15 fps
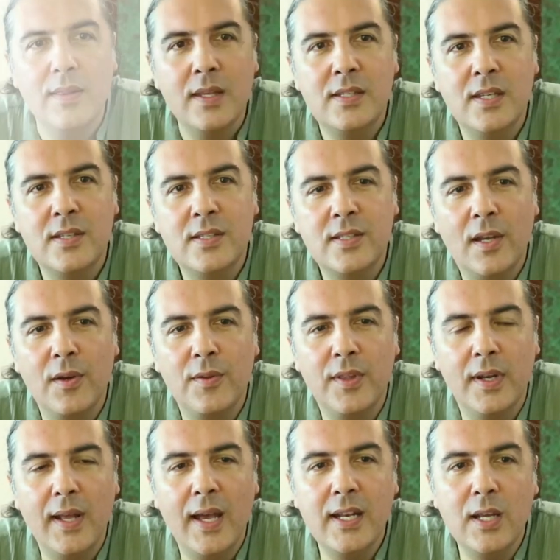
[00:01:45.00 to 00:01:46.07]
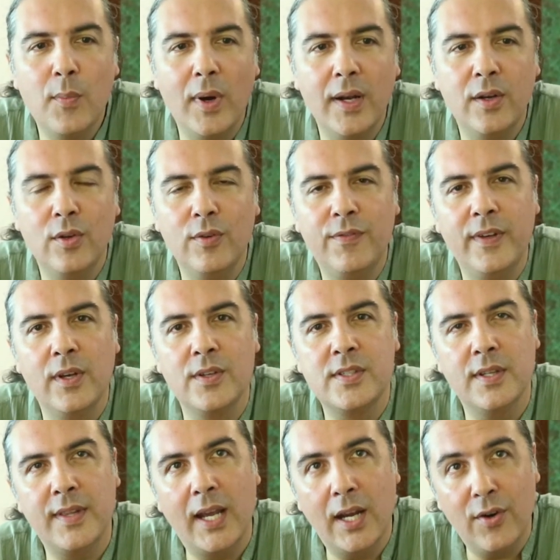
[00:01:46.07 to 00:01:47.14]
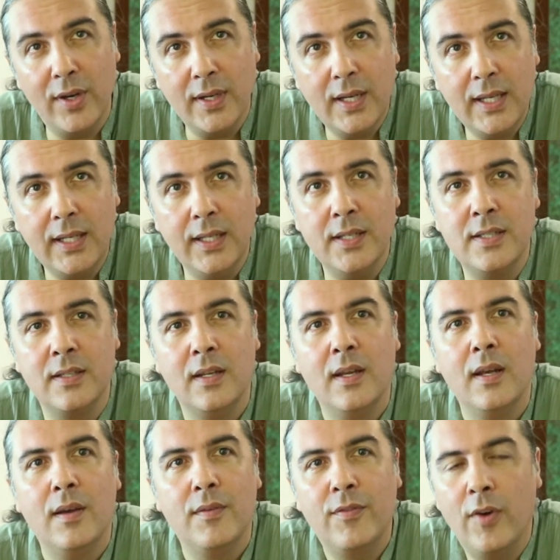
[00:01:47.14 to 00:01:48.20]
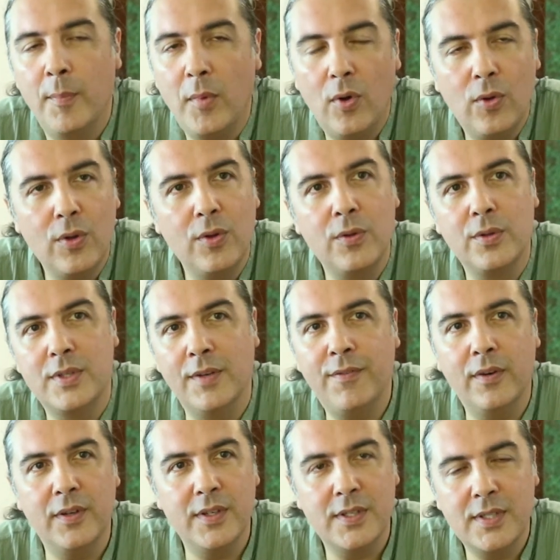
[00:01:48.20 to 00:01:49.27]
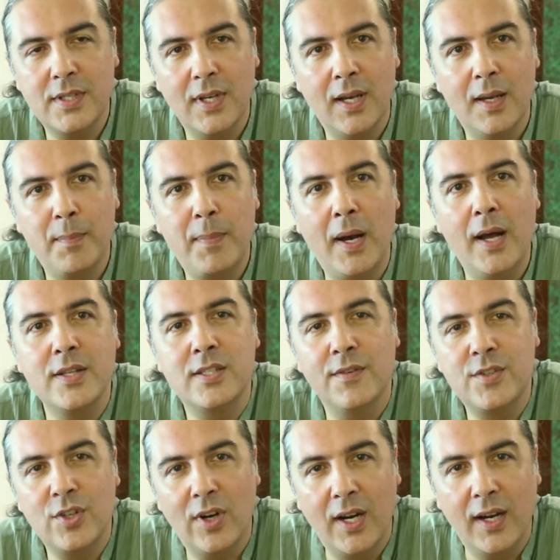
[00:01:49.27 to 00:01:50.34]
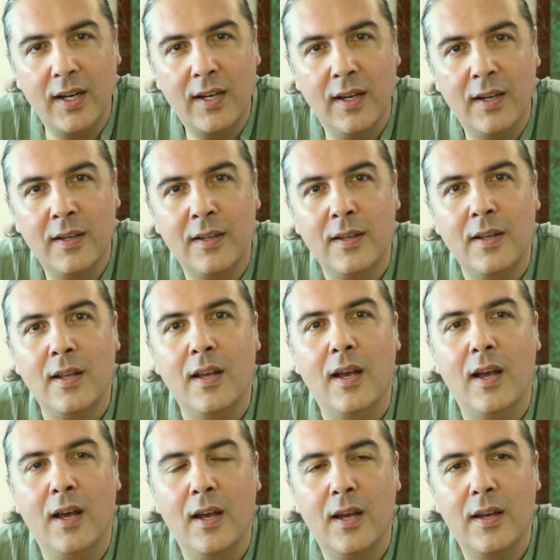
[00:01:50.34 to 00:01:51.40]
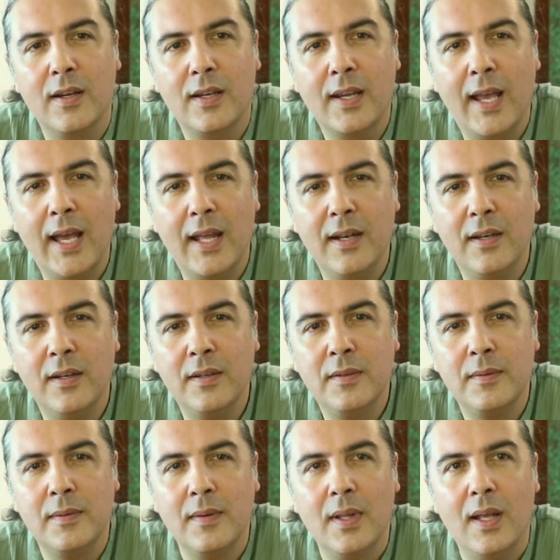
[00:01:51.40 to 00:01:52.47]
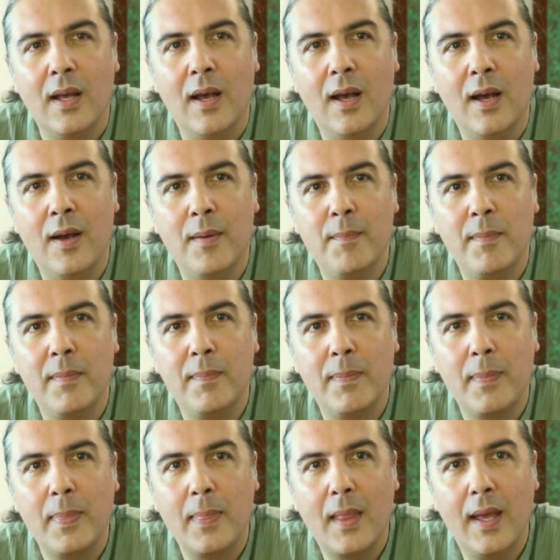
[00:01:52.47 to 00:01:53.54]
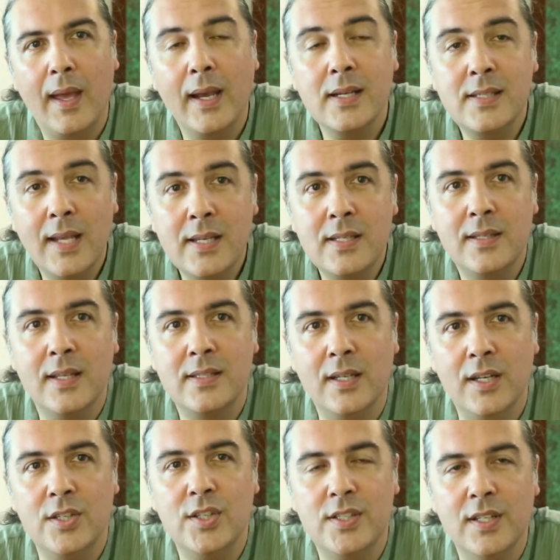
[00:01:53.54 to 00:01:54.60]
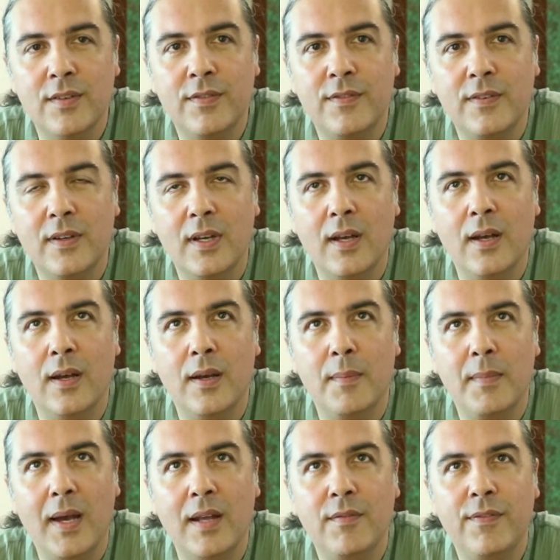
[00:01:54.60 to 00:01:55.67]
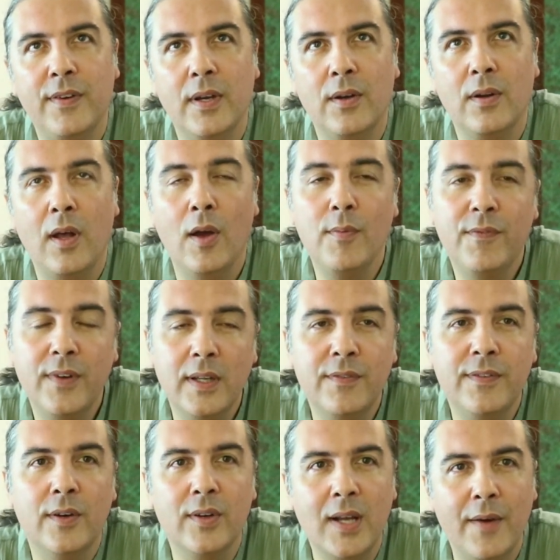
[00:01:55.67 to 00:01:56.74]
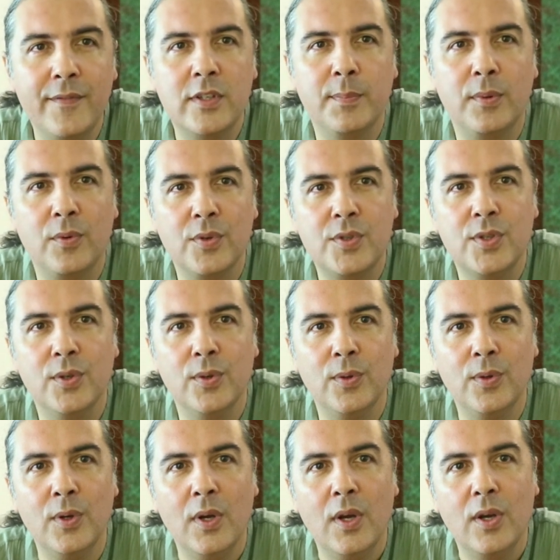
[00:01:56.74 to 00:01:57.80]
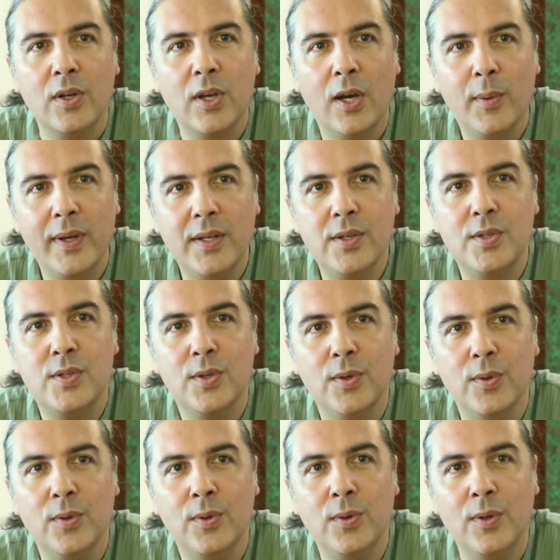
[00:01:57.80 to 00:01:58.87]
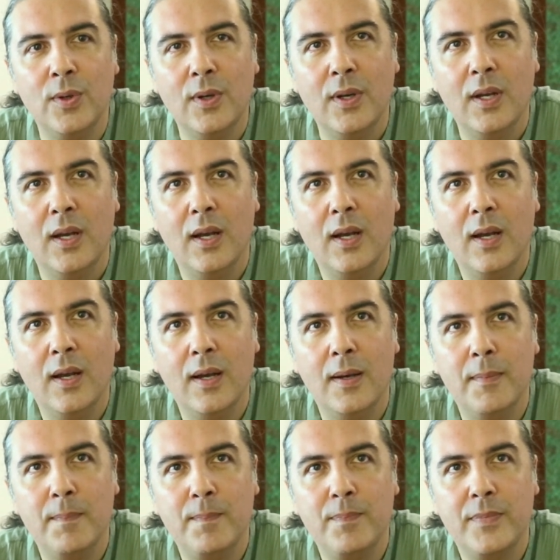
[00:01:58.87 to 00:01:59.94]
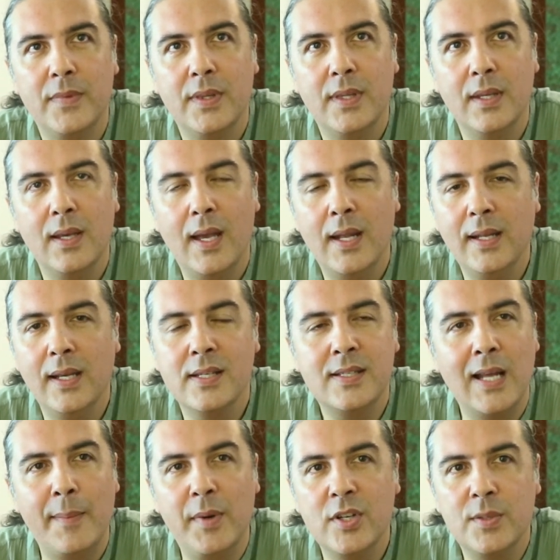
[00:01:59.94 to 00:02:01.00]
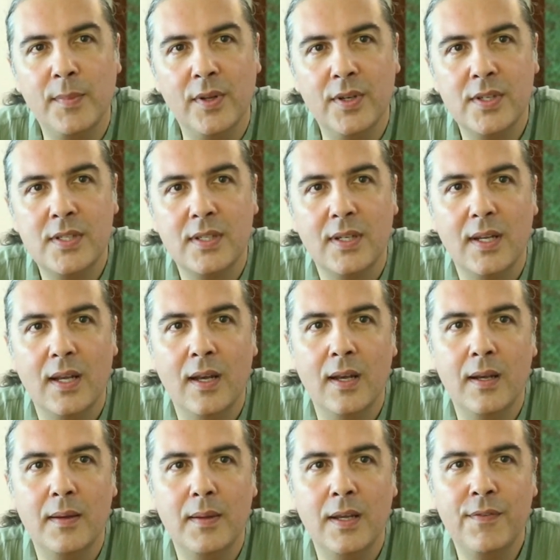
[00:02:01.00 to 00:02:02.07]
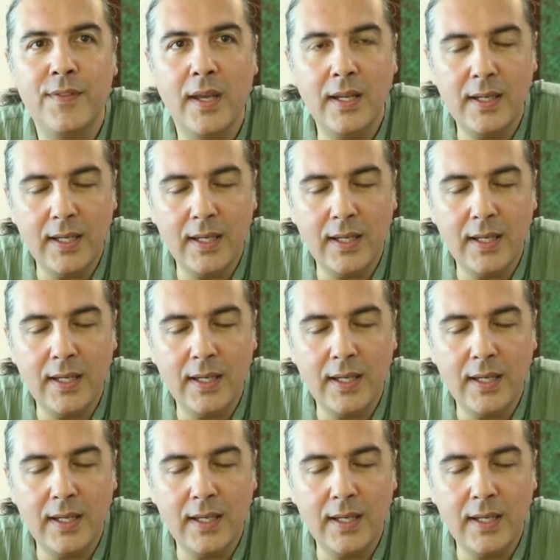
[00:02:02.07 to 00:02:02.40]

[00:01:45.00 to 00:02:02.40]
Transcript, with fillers: This is so that anyone who feels that they are in need from all different uh, parts of Sri Lanka uh, can um, access this initiative and feel hopefully feel comfortable to go into um, any establishment uh, if they